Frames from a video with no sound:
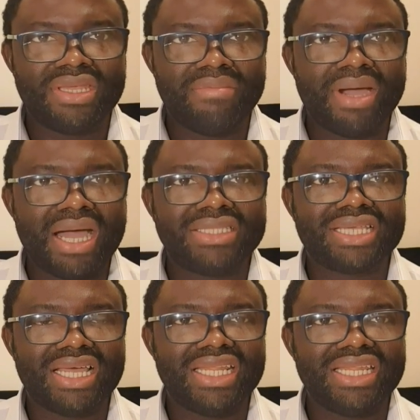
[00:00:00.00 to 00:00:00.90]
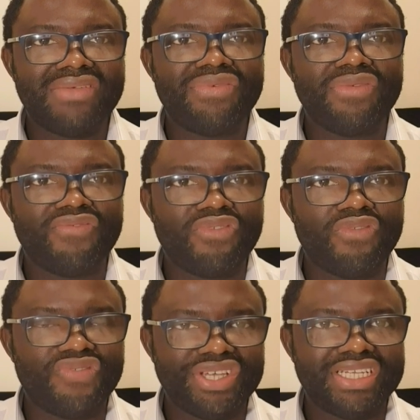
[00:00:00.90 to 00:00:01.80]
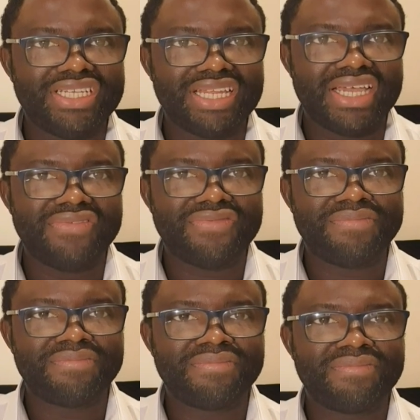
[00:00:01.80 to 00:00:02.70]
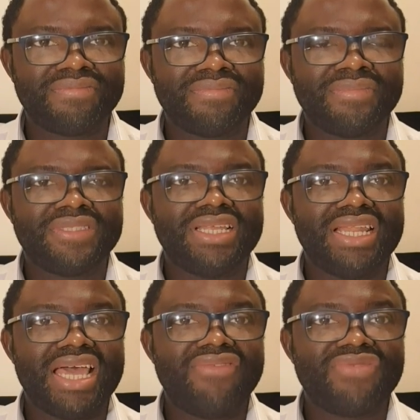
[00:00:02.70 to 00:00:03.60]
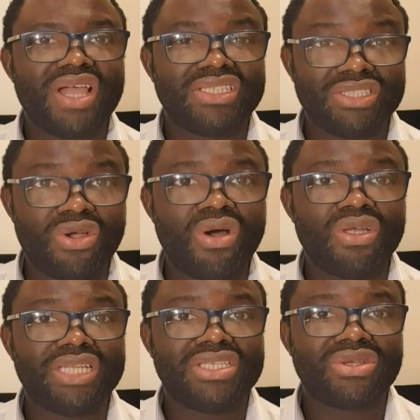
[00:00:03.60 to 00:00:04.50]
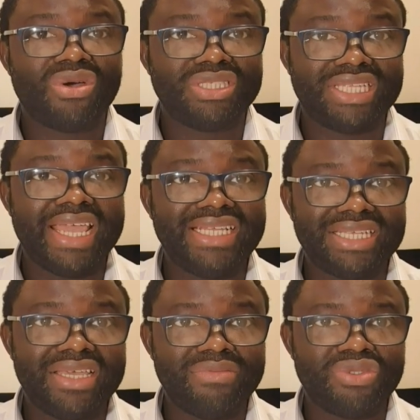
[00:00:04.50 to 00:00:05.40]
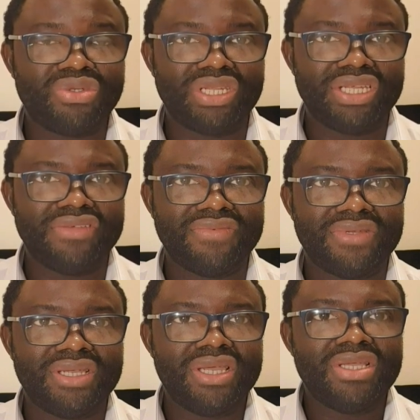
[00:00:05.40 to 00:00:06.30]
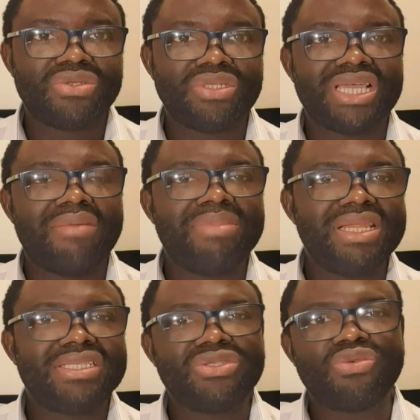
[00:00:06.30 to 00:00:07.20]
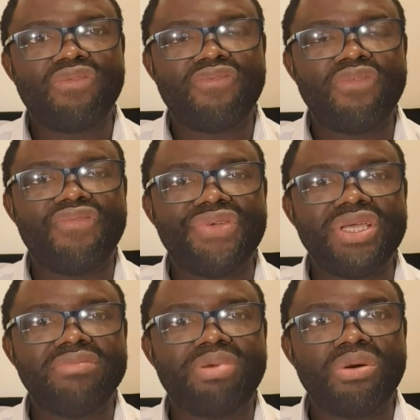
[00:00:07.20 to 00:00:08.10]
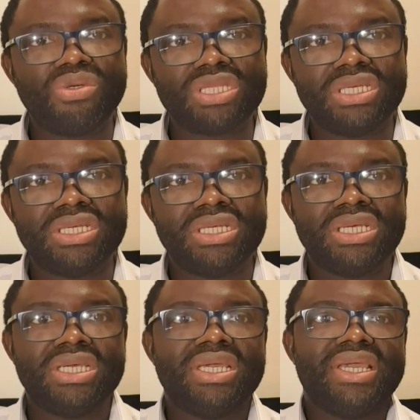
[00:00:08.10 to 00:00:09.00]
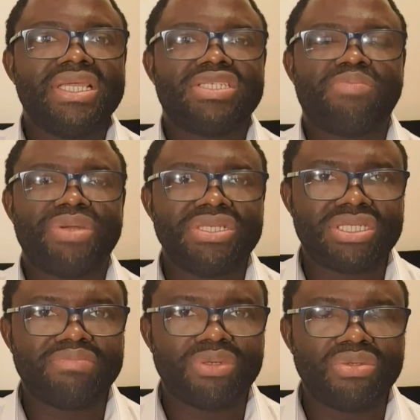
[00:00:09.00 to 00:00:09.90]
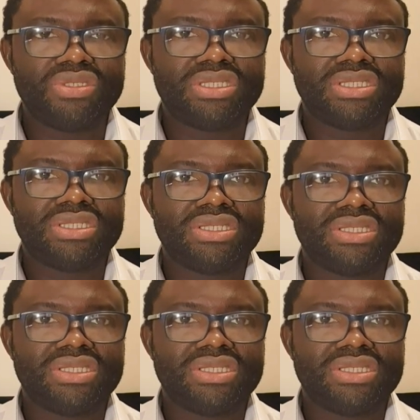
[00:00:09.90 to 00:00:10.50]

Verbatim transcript: a man can live a fulfilling life, a life that God has ordained him to live. So, the ability to fulfill both his principles,